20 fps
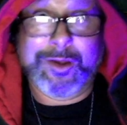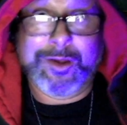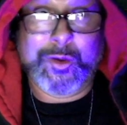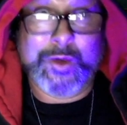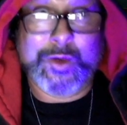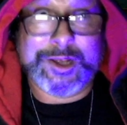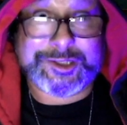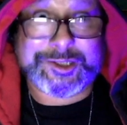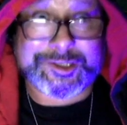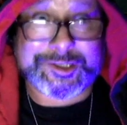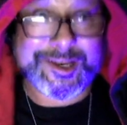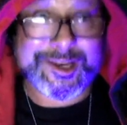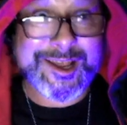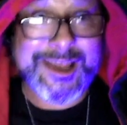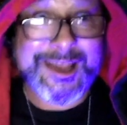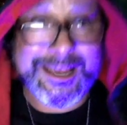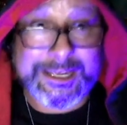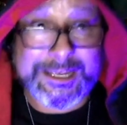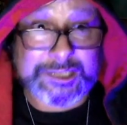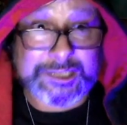which
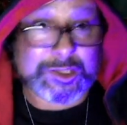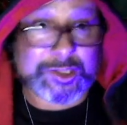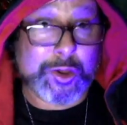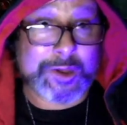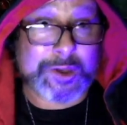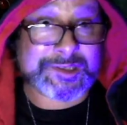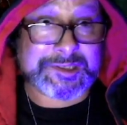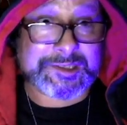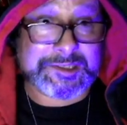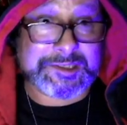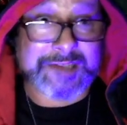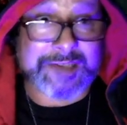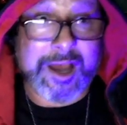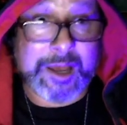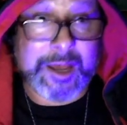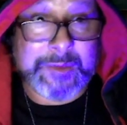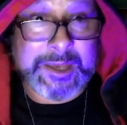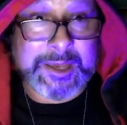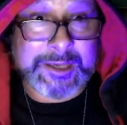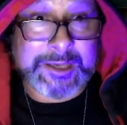is lost to
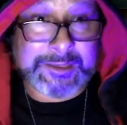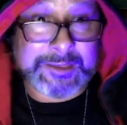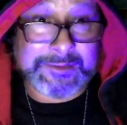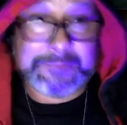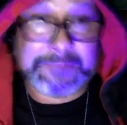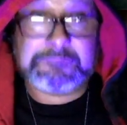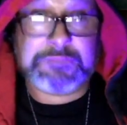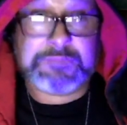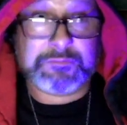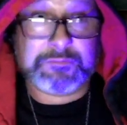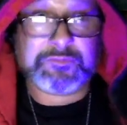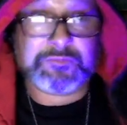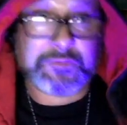time. And